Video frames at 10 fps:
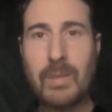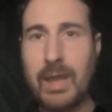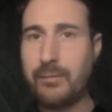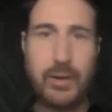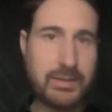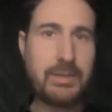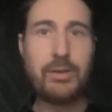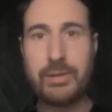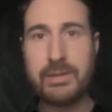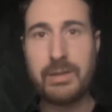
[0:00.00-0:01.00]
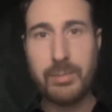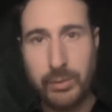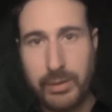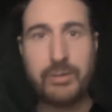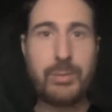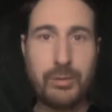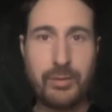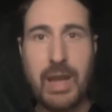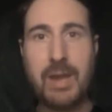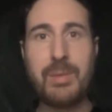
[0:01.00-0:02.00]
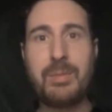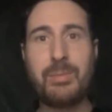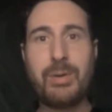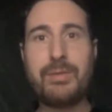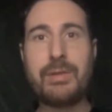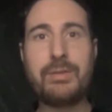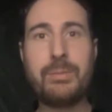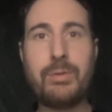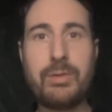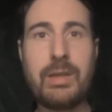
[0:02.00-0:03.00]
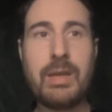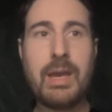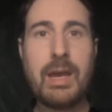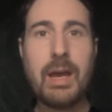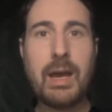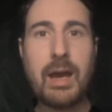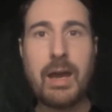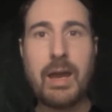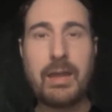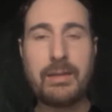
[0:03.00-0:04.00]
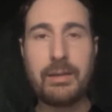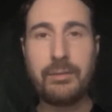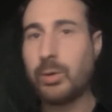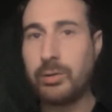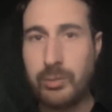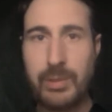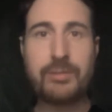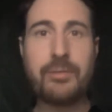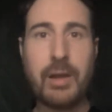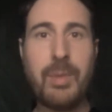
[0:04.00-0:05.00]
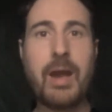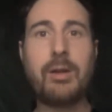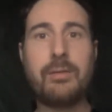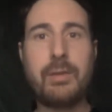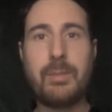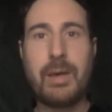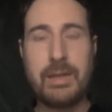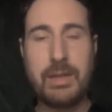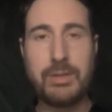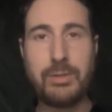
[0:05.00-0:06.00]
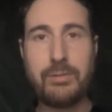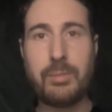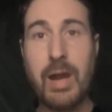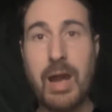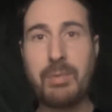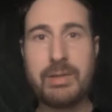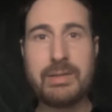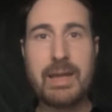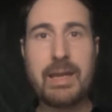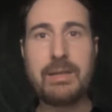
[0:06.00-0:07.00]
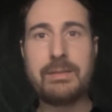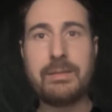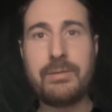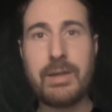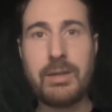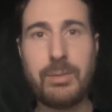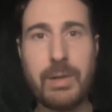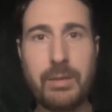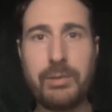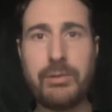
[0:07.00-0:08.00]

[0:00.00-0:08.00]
Francione is in both this movie and my previous movie. And of course, speaks very powerfully about the issue of the property status of non-human animals.